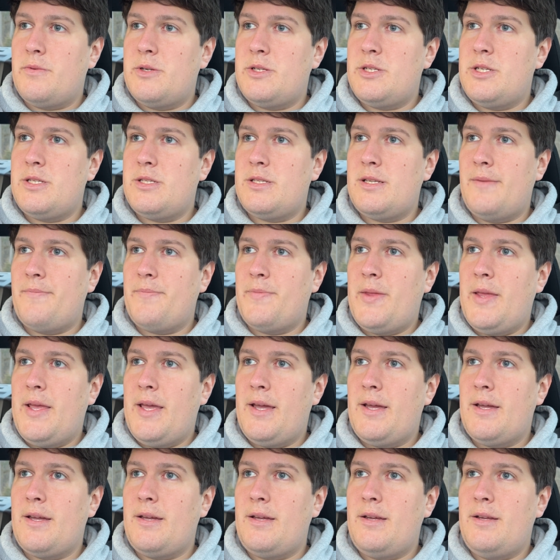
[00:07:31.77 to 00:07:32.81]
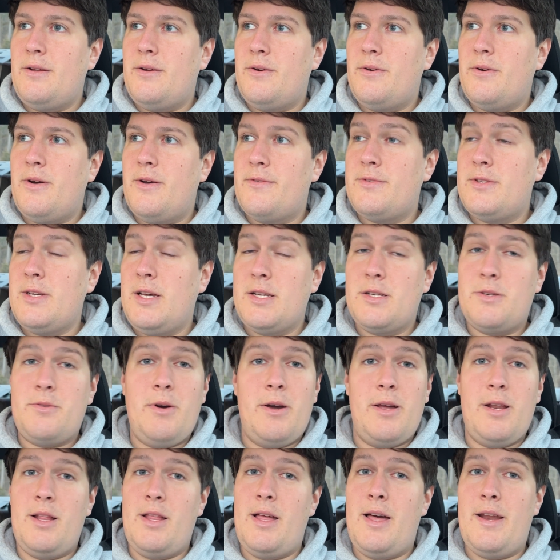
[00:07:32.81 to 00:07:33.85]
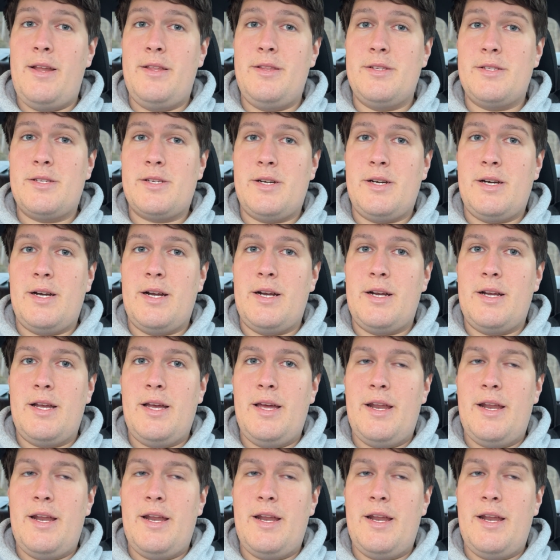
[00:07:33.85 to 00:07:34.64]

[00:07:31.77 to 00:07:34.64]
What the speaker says: which is something, you know, I've done quite a lot on this car,